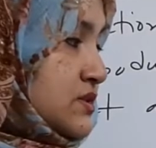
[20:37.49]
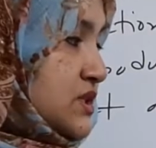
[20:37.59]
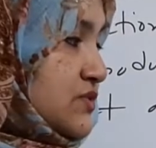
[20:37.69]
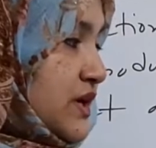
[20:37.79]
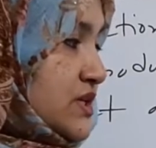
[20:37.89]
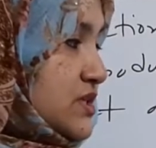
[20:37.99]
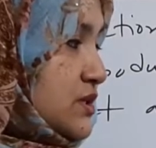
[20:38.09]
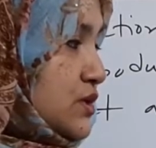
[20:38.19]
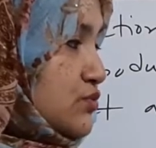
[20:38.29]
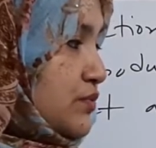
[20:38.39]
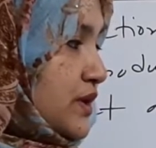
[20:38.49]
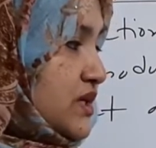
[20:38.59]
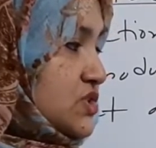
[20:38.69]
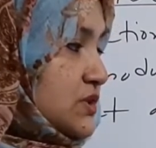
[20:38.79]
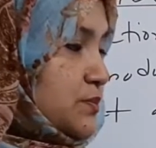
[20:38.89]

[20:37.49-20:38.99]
the reaction in which the